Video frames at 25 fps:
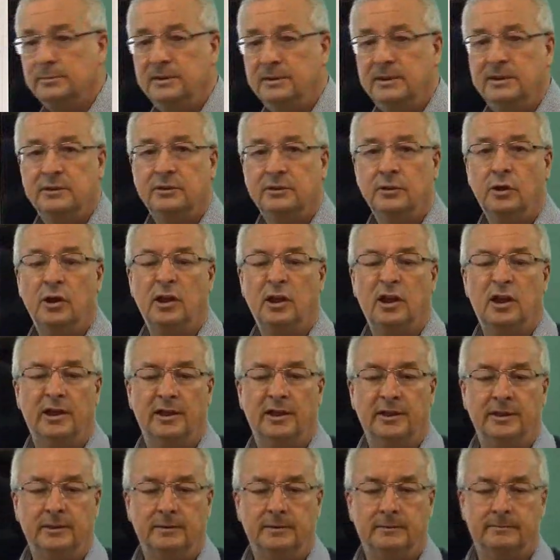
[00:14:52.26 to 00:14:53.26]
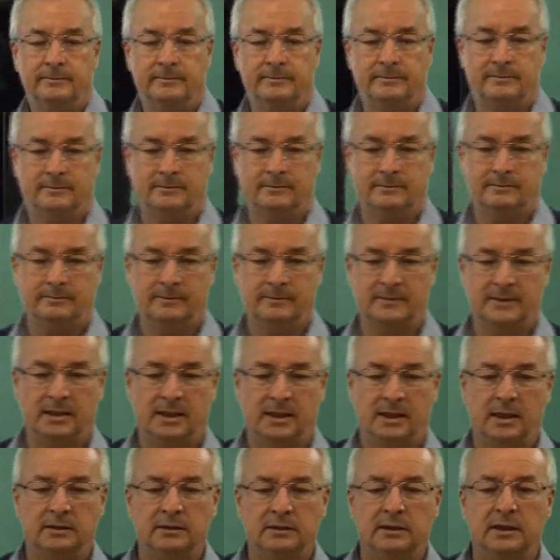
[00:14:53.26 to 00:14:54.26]
means olay.
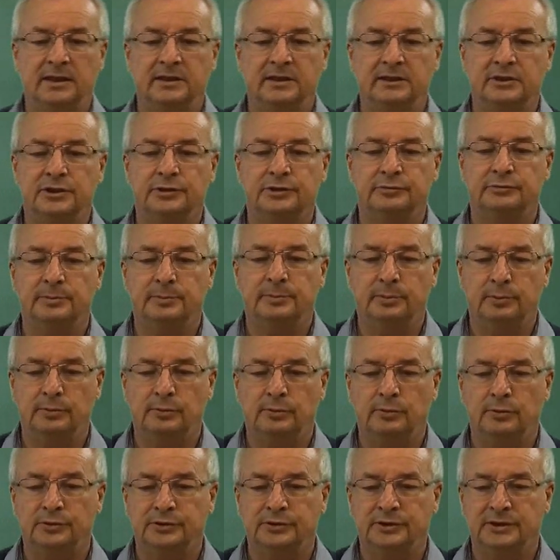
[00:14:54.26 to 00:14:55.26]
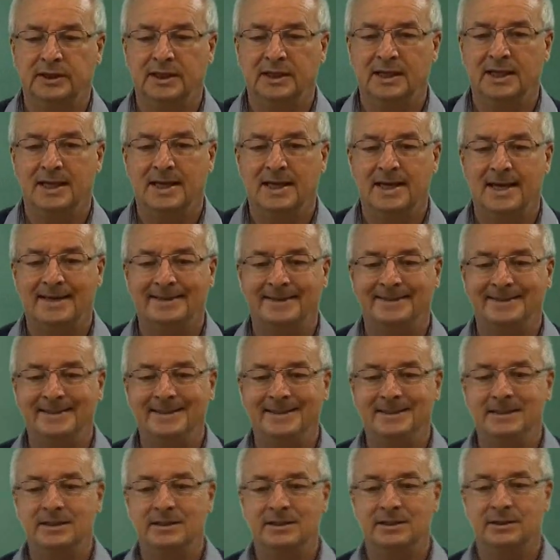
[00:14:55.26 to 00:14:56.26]
I'd like to report an
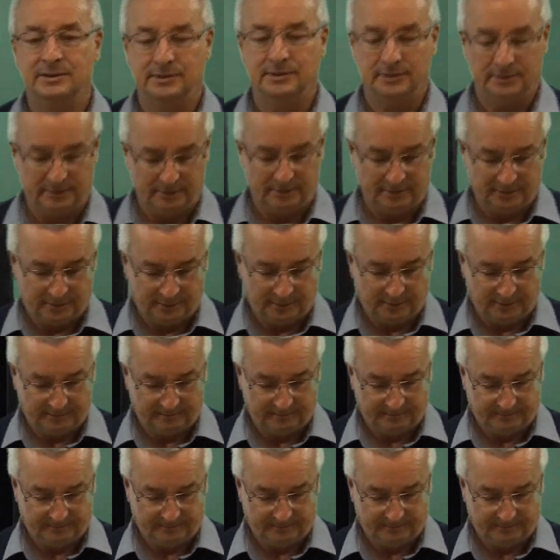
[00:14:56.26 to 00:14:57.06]
incident.